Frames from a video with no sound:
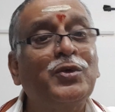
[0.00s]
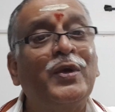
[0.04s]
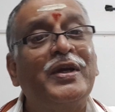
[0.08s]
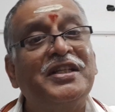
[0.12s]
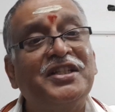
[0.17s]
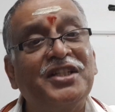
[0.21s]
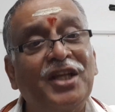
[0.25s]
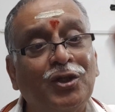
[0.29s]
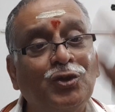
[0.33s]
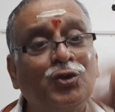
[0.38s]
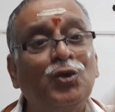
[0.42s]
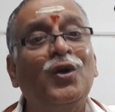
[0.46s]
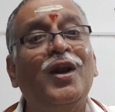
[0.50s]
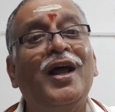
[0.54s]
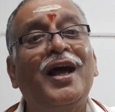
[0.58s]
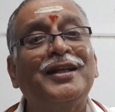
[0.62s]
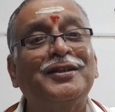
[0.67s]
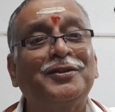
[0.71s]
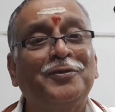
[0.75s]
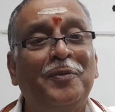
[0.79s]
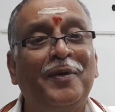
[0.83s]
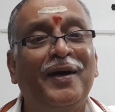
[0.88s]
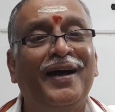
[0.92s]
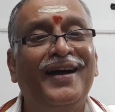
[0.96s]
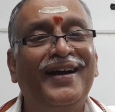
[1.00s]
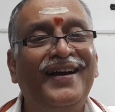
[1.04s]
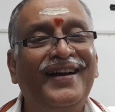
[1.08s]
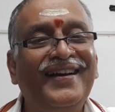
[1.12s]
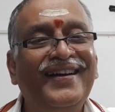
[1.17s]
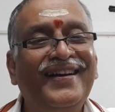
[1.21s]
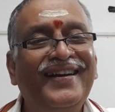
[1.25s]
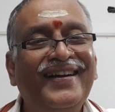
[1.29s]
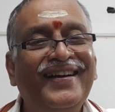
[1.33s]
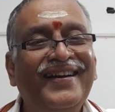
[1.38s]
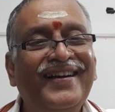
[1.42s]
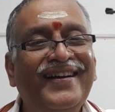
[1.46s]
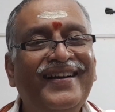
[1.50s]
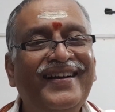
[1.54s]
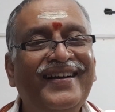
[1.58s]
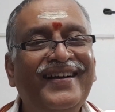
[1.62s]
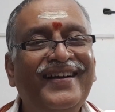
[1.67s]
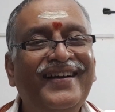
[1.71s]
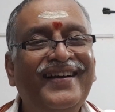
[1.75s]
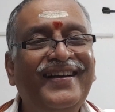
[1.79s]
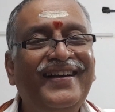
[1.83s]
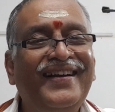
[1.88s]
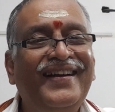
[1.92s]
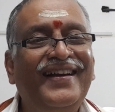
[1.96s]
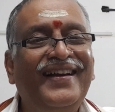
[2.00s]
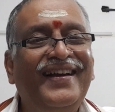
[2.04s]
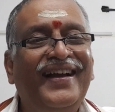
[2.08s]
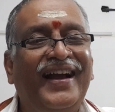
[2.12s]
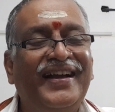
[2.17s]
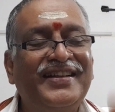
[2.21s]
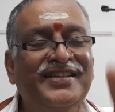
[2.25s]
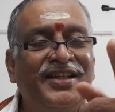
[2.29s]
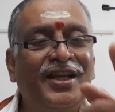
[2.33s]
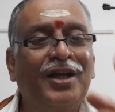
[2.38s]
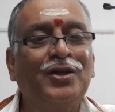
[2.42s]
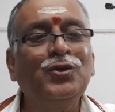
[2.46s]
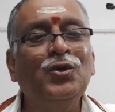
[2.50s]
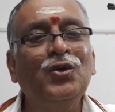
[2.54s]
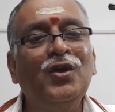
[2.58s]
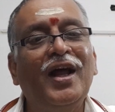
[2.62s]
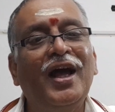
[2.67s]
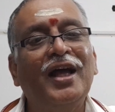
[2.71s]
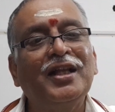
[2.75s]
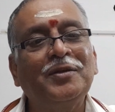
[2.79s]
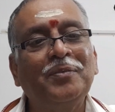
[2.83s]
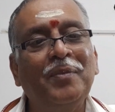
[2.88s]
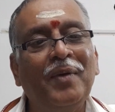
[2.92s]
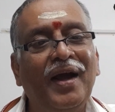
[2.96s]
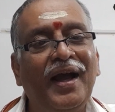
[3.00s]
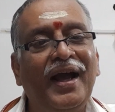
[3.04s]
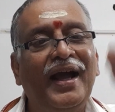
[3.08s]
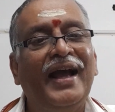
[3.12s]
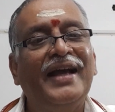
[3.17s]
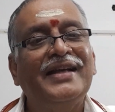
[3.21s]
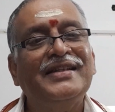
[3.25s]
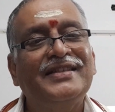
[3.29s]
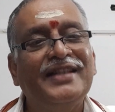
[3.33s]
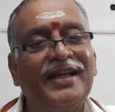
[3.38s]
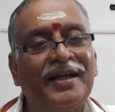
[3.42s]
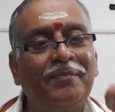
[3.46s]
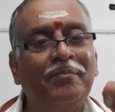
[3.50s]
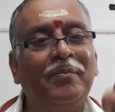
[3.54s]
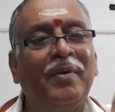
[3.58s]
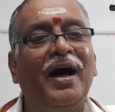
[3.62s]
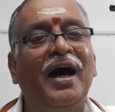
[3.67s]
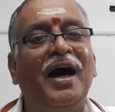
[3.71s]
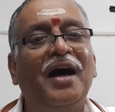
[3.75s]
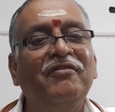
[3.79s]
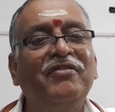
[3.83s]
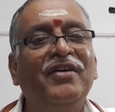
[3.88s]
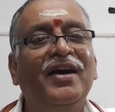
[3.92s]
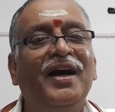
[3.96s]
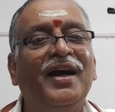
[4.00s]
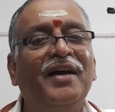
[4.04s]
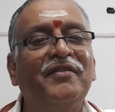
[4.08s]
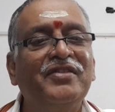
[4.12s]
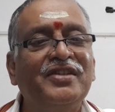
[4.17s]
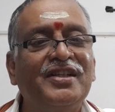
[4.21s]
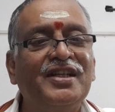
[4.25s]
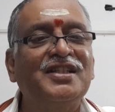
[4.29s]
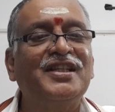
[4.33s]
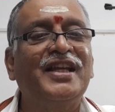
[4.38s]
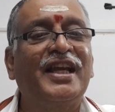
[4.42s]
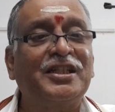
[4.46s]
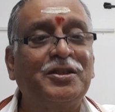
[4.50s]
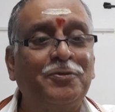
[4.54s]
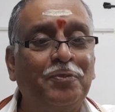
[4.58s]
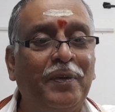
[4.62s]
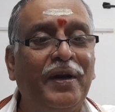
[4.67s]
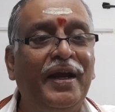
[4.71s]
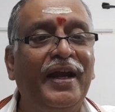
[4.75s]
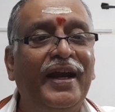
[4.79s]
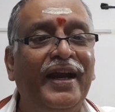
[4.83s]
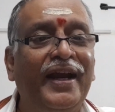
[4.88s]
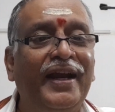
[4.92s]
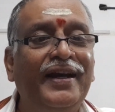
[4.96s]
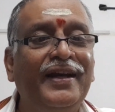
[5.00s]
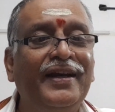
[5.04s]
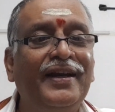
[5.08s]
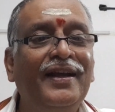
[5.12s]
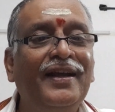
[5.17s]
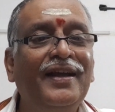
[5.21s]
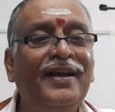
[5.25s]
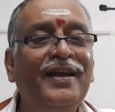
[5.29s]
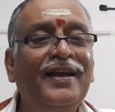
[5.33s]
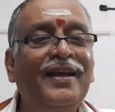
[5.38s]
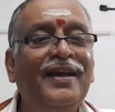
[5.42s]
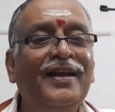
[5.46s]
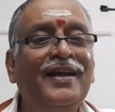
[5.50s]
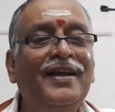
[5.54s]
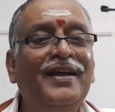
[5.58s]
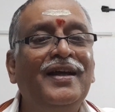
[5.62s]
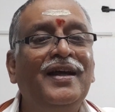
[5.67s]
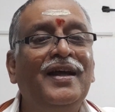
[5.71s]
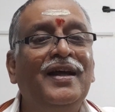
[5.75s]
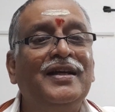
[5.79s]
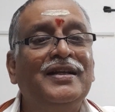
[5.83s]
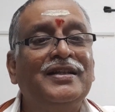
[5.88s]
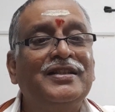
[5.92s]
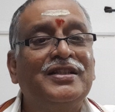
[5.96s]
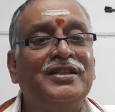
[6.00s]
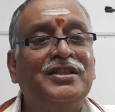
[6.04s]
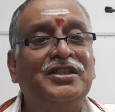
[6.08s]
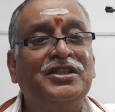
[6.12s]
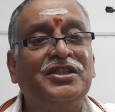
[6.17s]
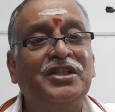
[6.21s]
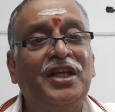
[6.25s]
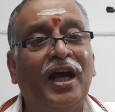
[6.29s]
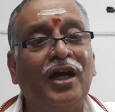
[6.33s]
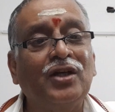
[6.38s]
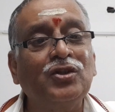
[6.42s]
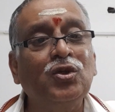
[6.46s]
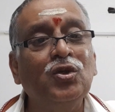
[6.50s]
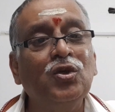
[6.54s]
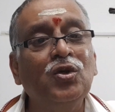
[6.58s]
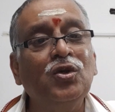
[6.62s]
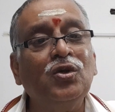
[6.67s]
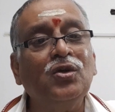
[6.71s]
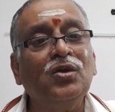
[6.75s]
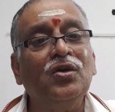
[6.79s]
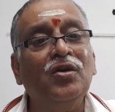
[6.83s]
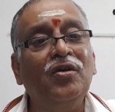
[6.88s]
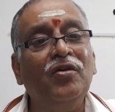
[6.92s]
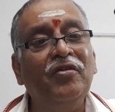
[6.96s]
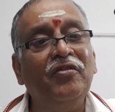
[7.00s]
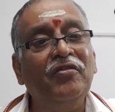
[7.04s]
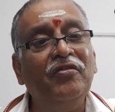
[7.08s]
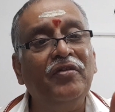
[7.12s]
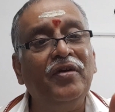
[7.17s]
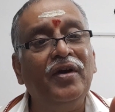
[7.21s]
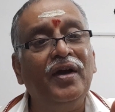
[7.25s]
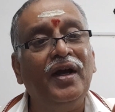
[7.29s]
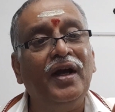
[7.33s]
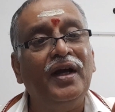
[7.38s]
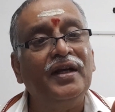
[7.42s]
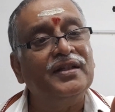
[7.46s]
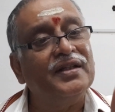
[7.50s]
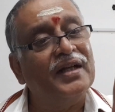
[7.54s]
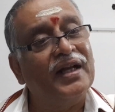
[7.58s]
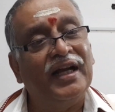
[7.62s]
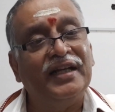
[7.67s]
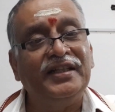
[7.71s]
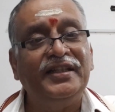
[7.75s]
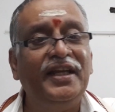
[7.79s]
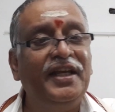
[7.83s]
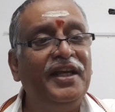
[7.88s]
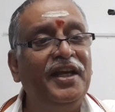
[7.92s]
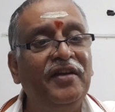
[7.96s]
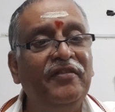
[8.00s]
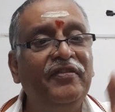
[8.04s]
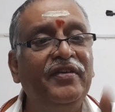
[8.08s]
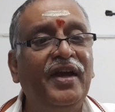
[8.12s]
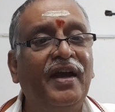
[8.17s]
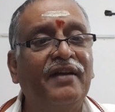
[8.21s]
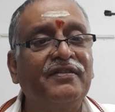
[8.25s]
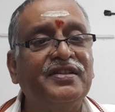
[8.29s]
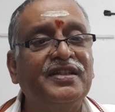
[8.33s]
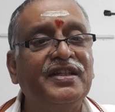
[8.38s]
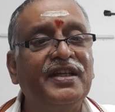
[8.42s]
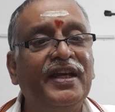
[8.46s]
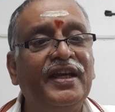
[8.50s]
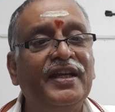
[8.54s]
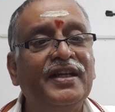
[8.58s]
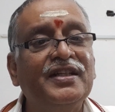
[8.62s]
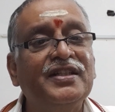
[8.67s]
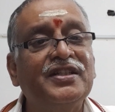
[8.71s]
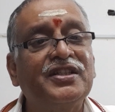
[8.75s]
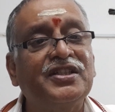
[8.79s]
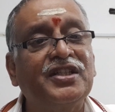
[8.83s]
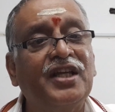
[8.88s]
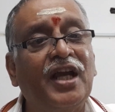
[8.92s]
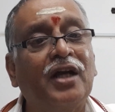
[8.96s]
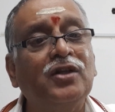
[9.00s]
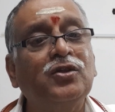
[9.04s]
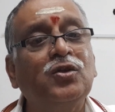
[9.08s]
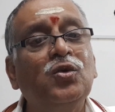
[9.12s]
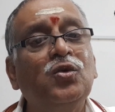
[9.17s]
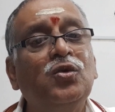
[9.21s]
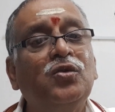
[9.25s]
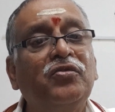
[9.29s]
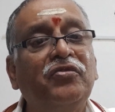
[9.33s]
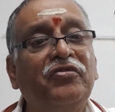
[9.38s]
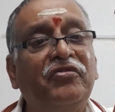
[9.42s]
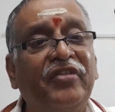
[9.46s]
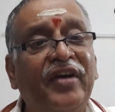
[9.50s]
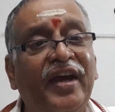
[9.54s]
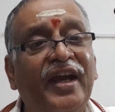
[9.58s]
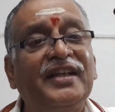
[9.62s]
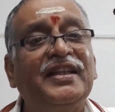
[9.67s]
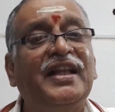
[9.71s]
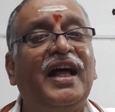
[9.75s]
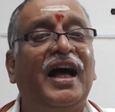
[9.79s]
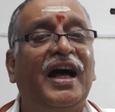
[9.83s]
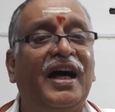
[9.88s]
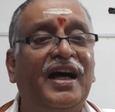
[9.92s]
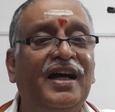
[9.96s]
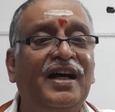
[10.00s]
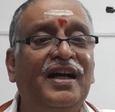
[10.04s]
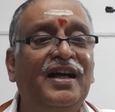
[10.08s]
why Chaduratma. And Chaduratma has that bhava, which is explained. Chadur Gadihi we have seen, Chadur Veda,